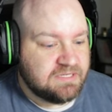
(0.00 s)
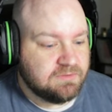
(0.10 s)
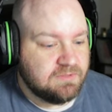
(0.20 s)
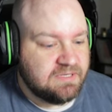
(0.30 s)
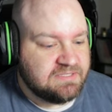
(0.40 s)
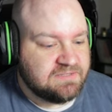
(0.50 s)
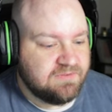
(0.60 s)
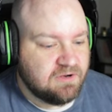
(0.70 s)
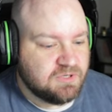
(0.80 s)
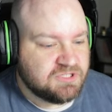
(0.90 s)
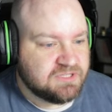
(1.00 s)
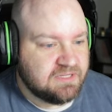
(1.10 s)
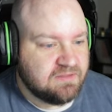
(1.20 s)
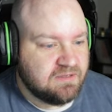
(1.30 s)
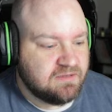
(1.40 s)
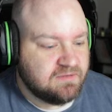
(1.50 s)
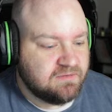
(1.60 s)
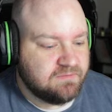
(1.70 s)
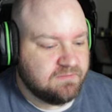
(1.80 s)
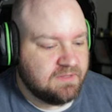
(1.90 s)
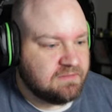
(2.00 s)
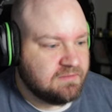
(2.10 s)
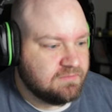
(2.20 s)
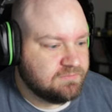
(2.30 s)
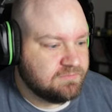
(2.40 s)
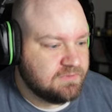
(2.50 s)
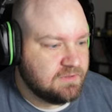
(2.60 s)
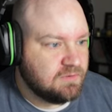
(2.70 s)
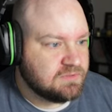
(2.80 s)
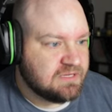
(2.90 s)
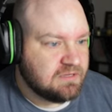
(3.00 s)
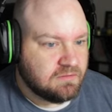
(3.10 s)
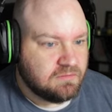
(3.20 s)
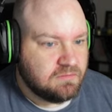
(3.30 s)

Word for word: so it's very much like the like the hotel.